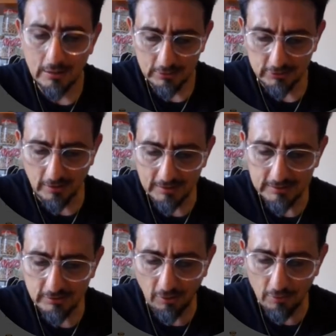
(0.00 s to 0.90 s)
So let's
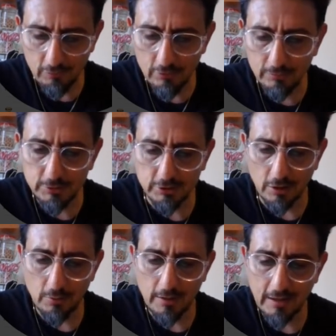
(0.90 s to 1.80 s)
start a room,
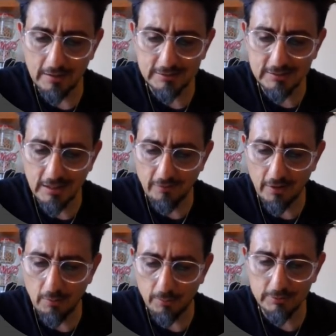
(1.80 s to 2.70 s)
shall we, and see if
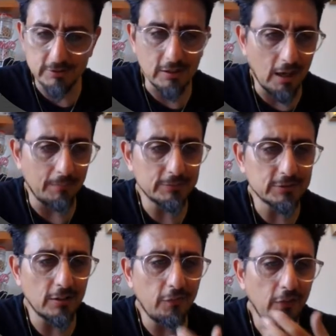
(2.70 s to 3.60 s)
anyone wants to come.
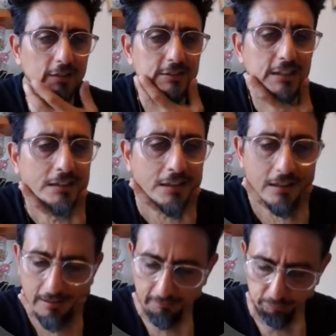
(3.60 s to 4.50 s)
So the first thing,
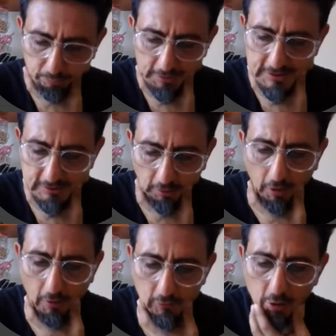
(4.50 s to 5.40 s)
I've pressed
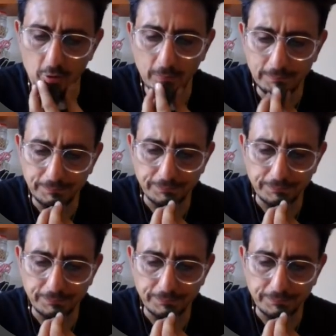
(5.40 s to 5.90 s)
start a room.